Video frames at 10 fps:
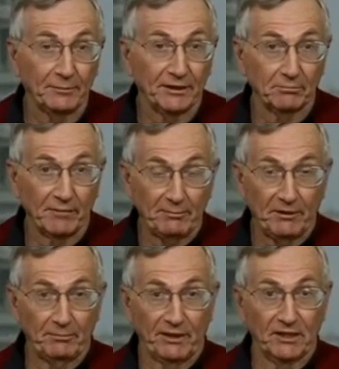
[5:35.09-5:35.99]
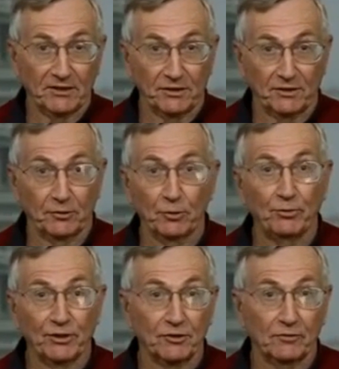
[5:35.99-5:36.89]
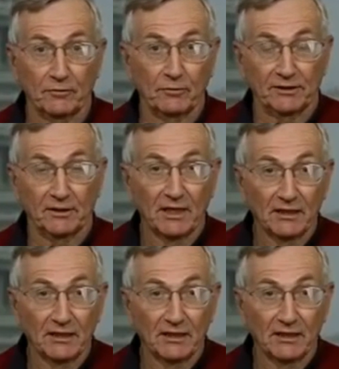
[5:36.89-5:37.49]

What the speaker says: but maybe because of the hubris of what